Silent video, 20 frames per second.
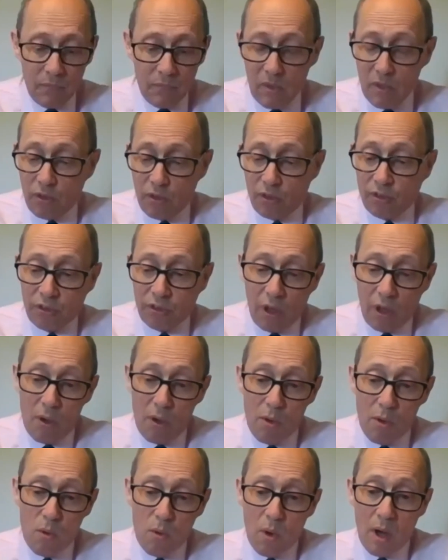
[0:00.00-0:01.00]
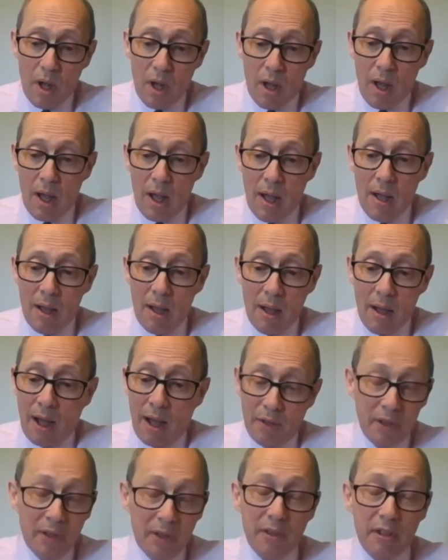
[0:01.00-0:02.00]
So I
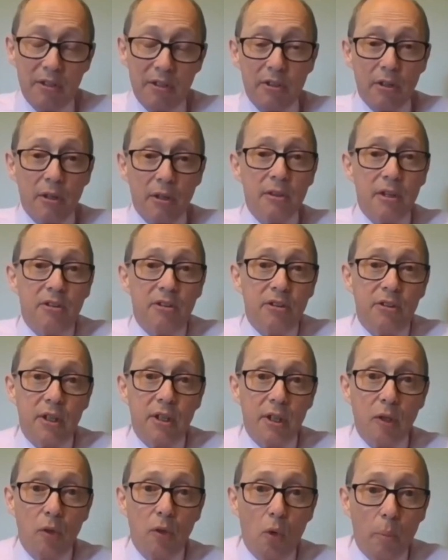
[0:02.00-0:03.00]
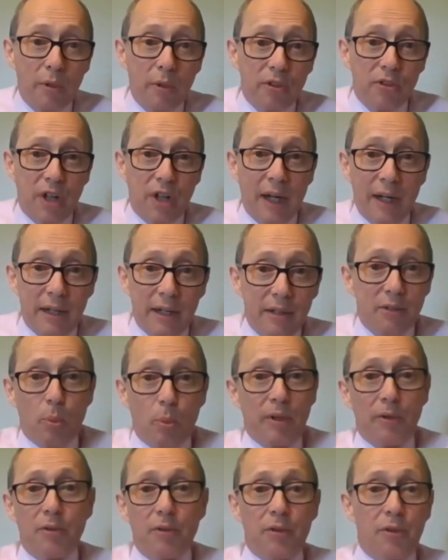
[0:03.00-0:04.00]
think this is an enormous challenge. One
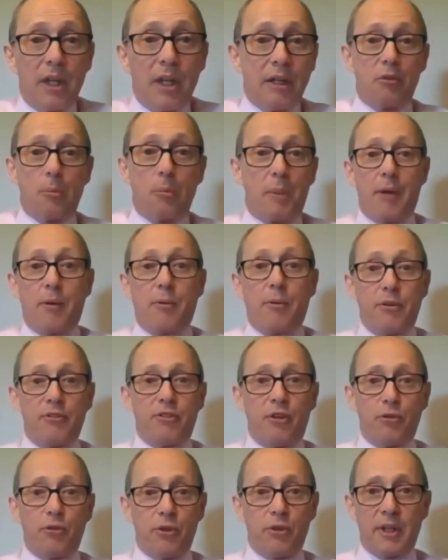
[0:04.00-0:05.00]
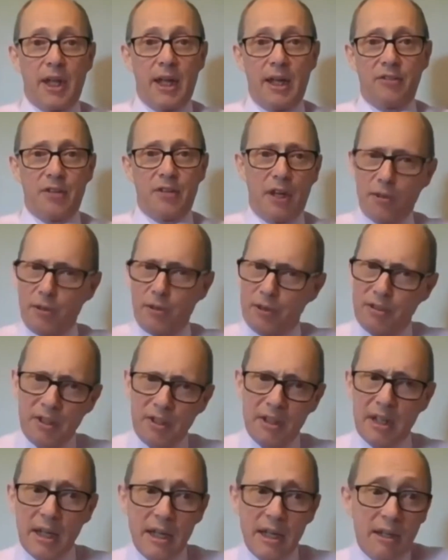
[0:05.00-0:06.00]
of the things about the social care sector is
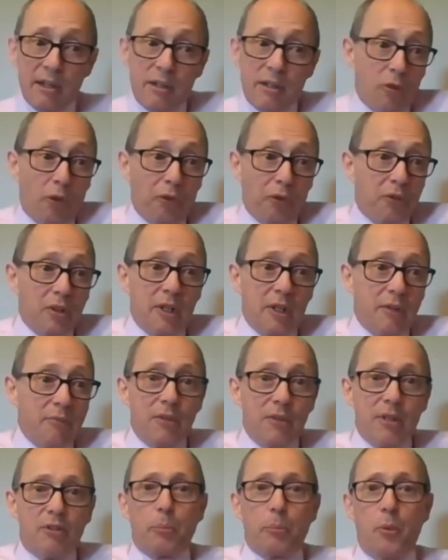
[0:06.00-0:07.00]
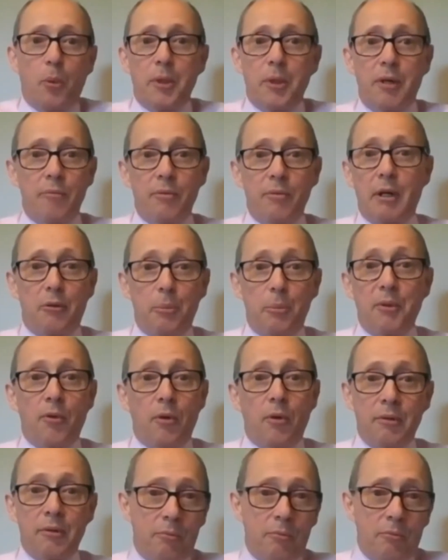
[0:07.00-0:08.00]
it's often invisible. We don't realise we've
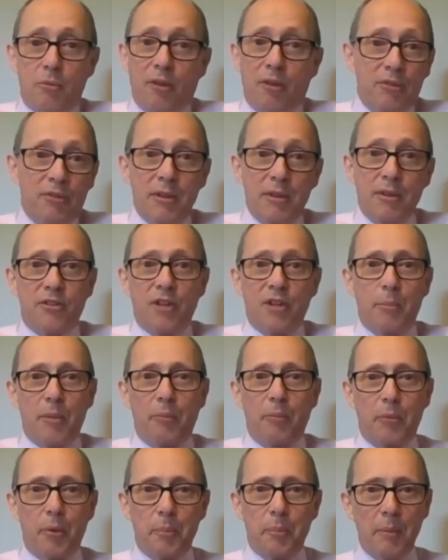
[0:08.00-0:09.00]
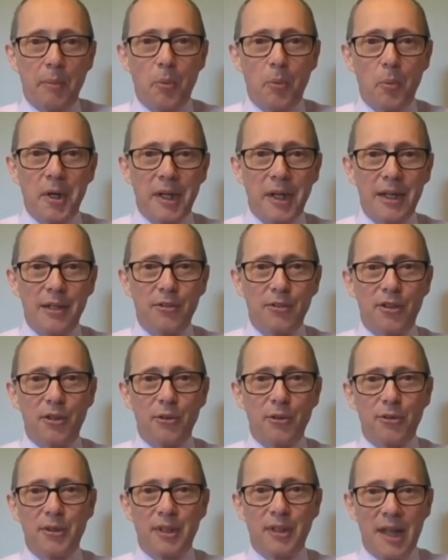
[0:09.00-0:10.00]
got roughly the same number of people working in
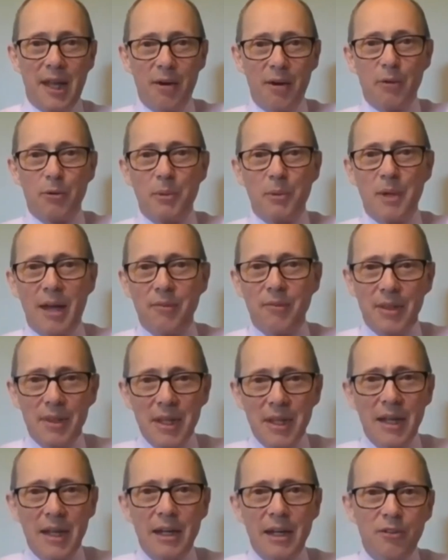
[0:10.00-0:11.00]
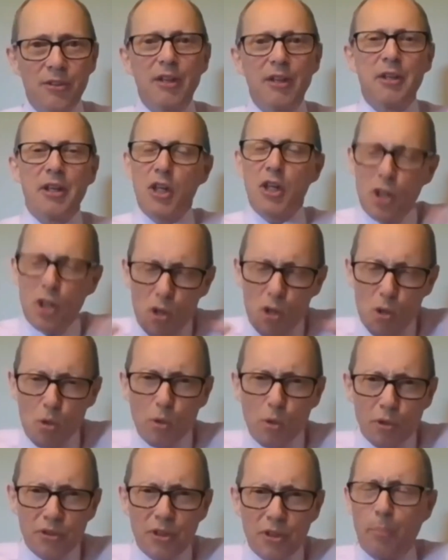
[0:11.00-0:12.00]
social care as we have in the NHS.
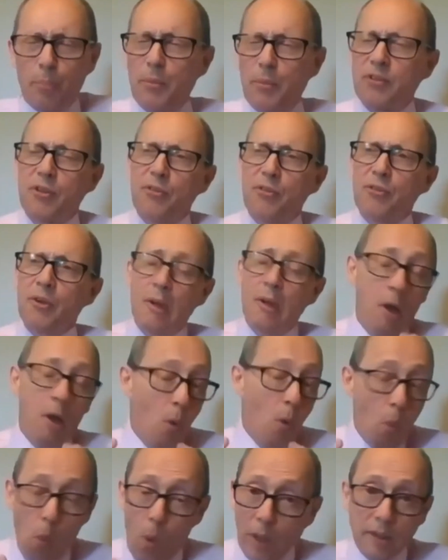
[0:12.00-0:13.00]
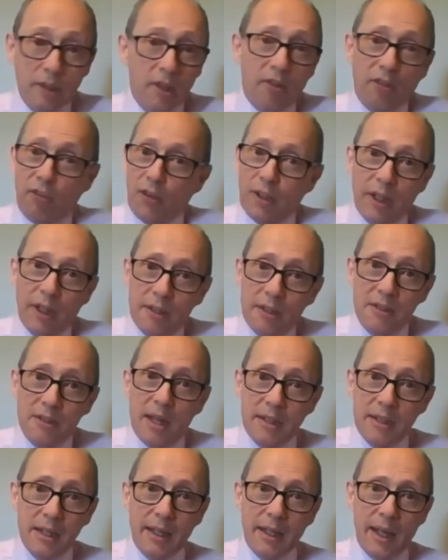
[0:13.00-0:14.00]
Huge numbers of wonderful and
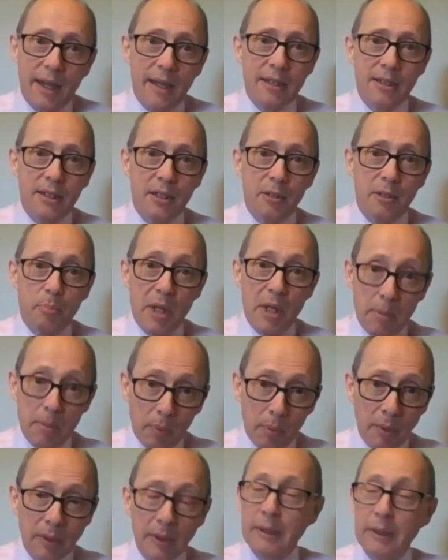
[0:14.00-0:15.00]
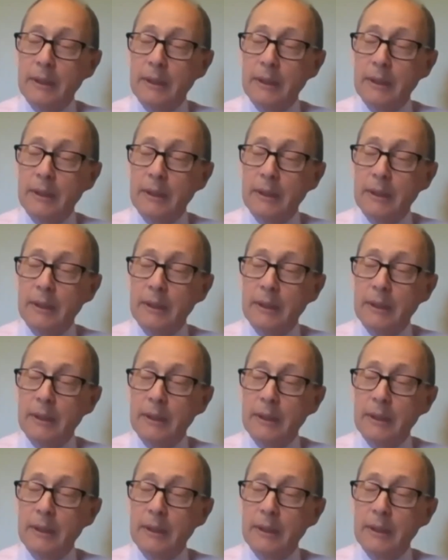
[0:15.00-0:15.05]
dedicated people.